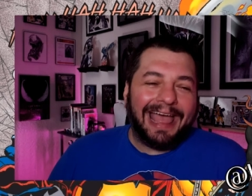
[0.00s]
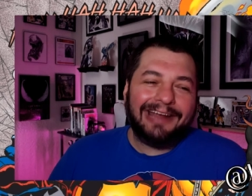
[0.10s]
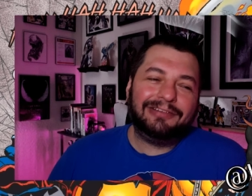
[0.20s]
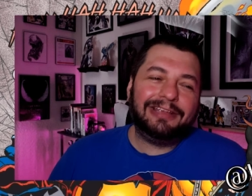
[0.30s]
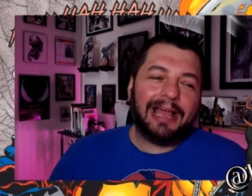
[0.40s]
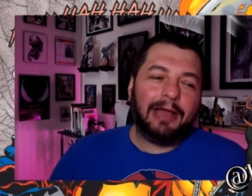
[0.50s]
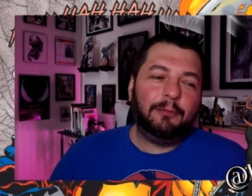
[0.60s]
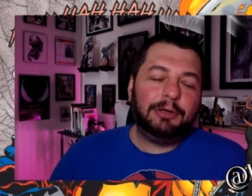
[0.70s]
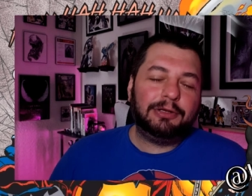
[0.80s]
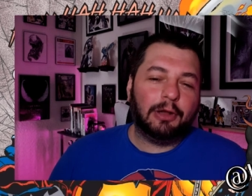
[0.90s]
Actually, I
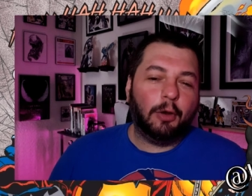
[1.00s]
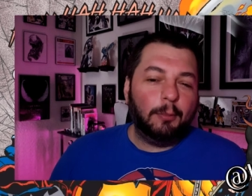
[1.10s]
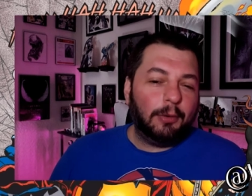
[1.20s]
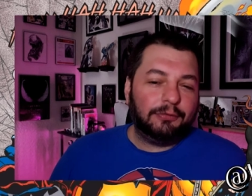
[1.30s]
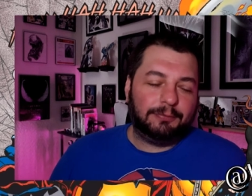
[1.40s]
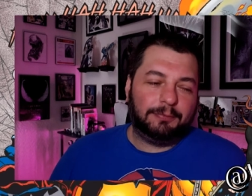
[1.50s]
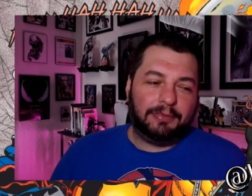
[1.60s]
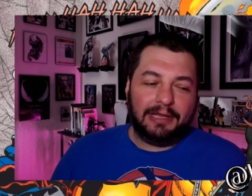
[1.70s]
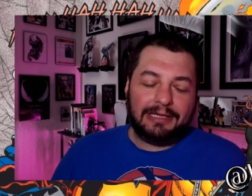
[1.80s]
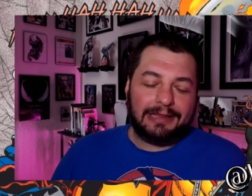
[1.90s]
would almost
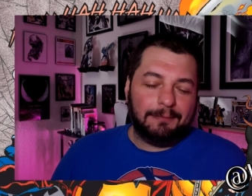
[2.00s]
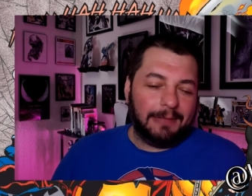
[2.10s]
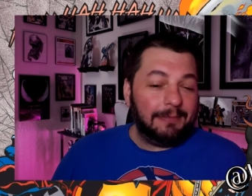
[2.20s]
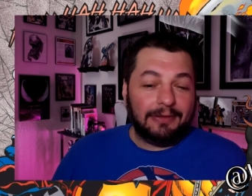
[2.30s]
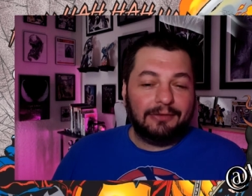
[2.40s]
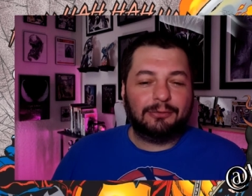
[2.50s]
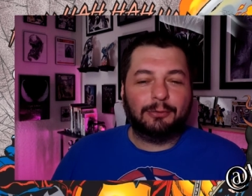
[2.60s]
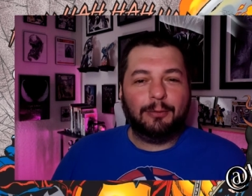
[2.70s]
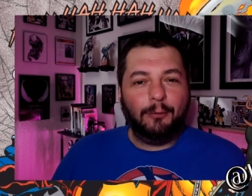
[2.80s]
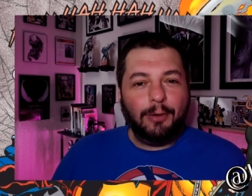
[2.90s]
think that maybe the
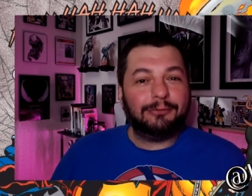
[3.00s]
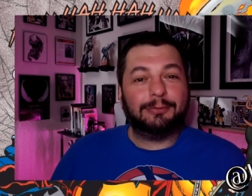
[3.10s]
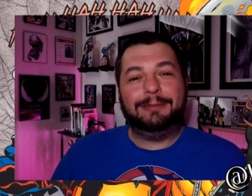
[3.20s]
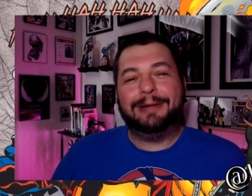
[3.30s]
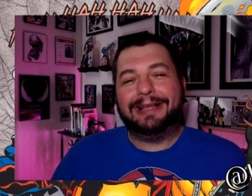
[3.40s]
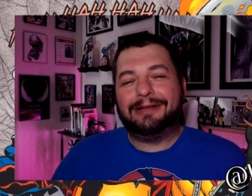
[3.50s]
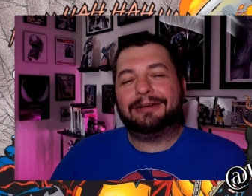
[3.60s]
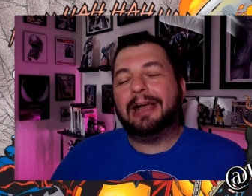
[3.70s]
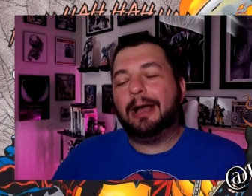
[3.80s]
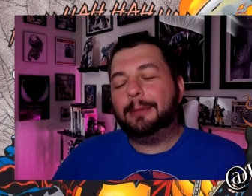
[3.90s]
story was written by
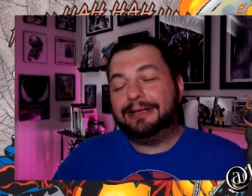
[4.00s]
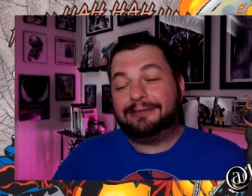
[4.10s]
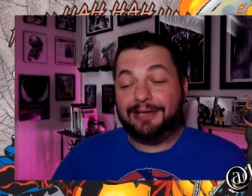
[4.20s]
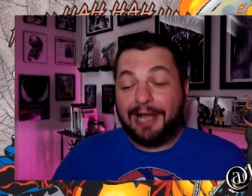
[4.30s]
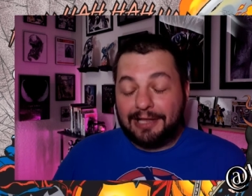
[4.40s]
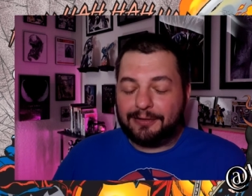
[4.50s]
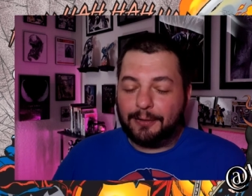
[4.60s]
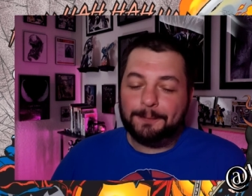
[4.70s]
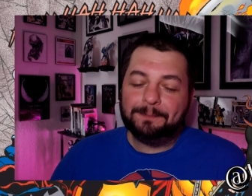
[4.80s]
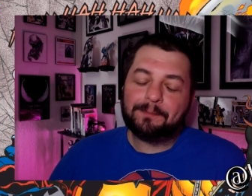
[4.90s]
Larry Hama. It's not
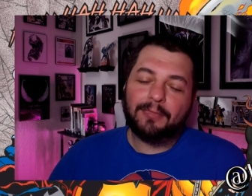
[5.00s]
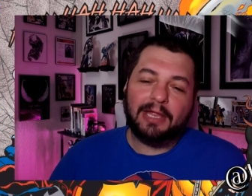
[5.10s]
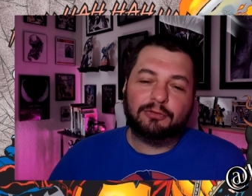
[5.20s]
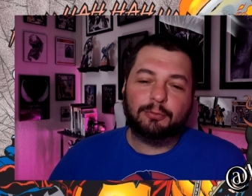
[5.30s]
though. It's